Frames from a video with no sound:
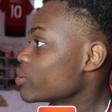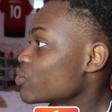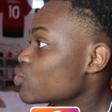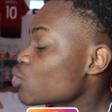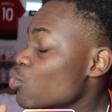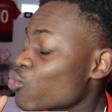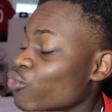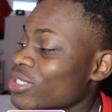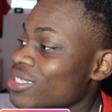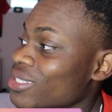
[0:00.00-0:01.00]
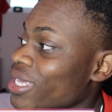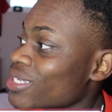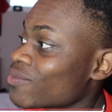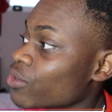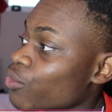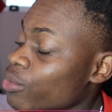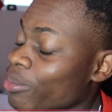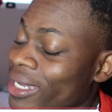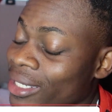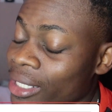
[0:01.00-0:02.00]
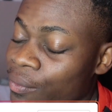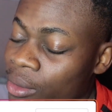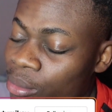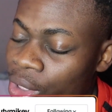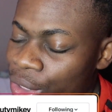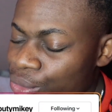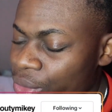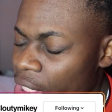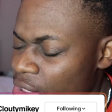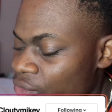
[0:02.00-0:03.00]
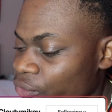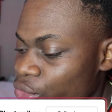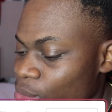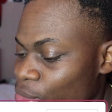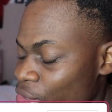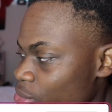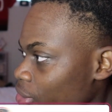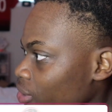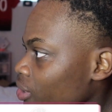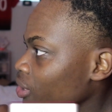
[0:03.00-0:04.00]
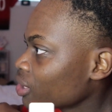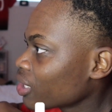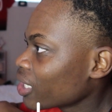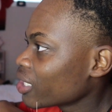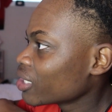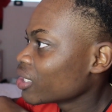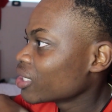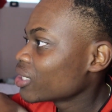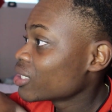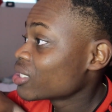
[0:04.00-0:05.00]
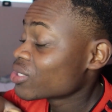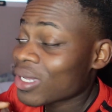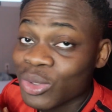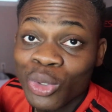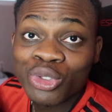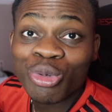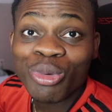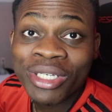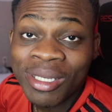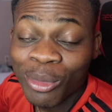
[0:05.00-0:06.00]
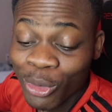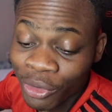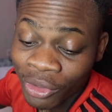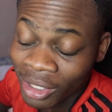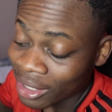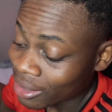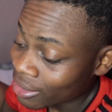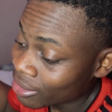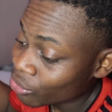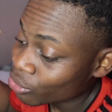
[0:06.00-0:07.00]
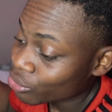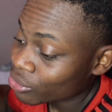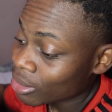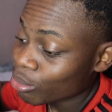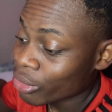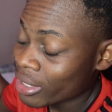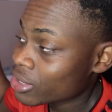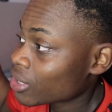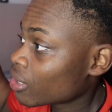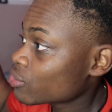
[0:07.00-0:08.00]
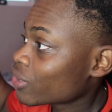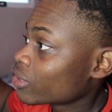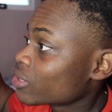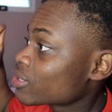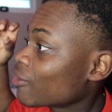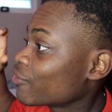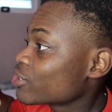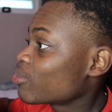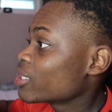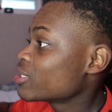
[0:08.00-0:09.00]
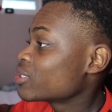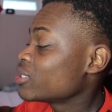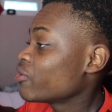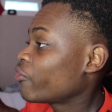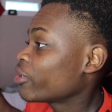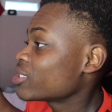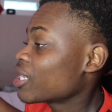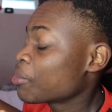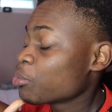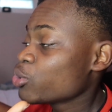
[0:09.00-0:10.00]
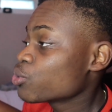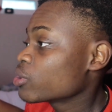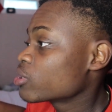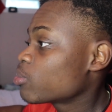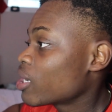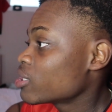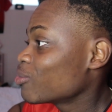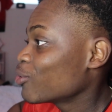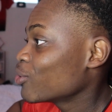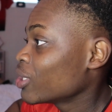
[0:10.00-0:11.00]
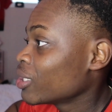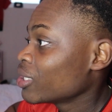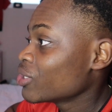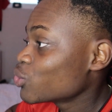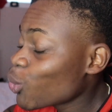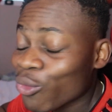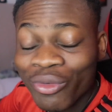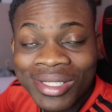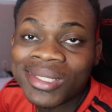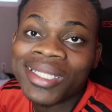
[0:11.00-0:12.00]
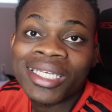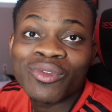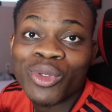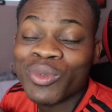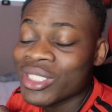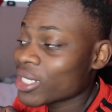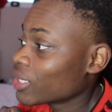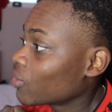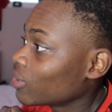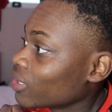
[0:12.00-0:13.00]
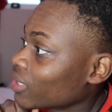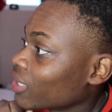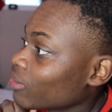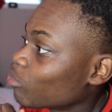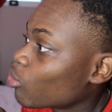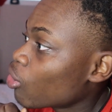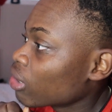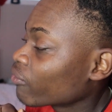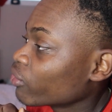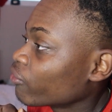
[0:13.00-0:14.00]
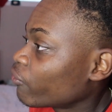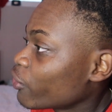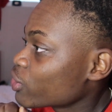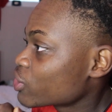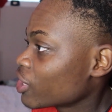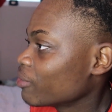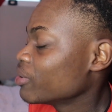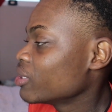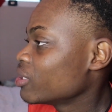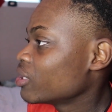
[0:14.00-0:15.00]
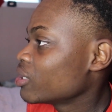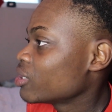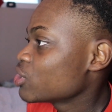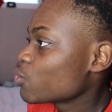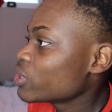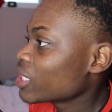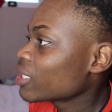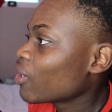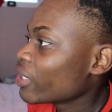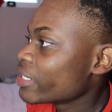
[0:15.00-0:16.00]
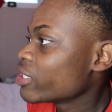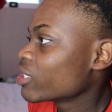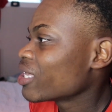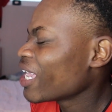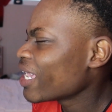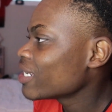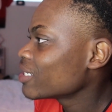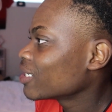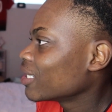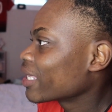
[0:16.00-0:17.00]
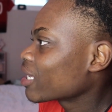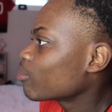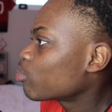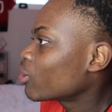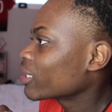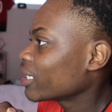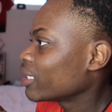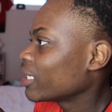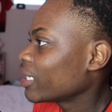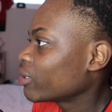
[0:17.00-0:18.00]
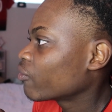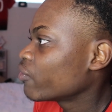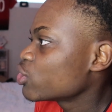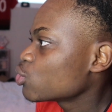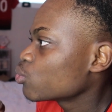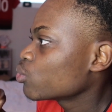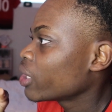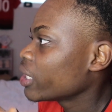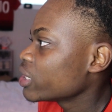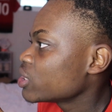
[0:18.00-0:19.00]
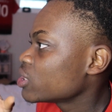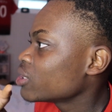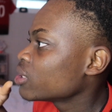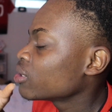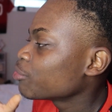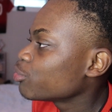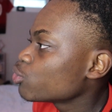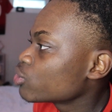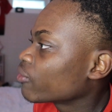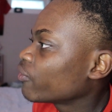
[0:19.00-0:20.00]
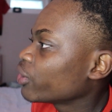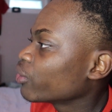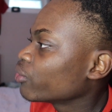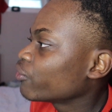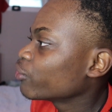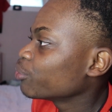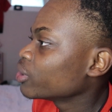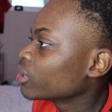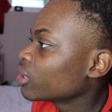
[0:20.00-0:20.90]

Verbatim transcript: So for today's video, we're back again with a brand new reaction for your boys, man. Hey, so I told your boys I'm going on a, like a little, I'm branching out, trying to discover as much different type of music as possible. So for today's video, we're checking out Linkin Park for the first time. So we're checking out In The End, Linkin Park In The End official H D music video, you feel me?